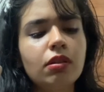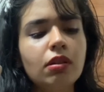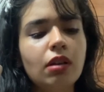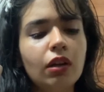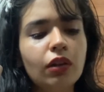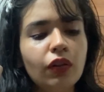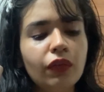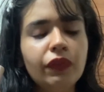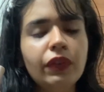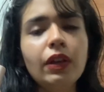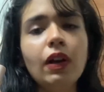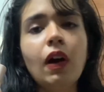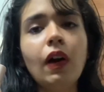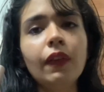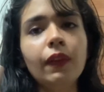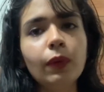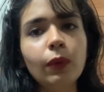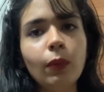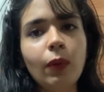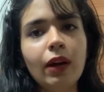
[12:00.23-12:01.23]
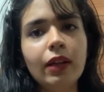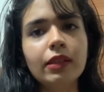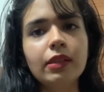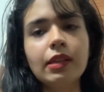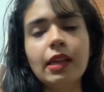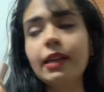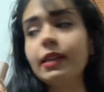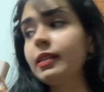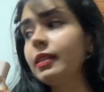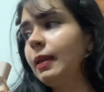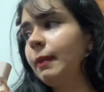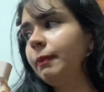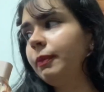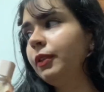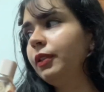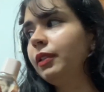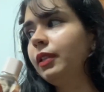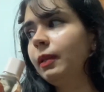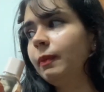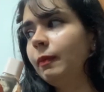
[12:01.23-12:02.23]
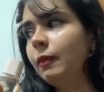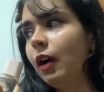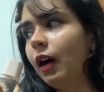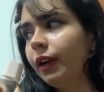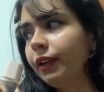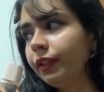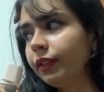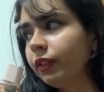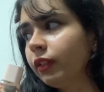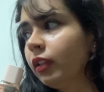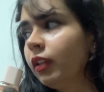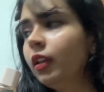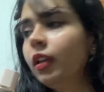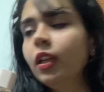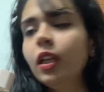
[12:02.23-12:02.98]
none of the other ones except the Deep Garden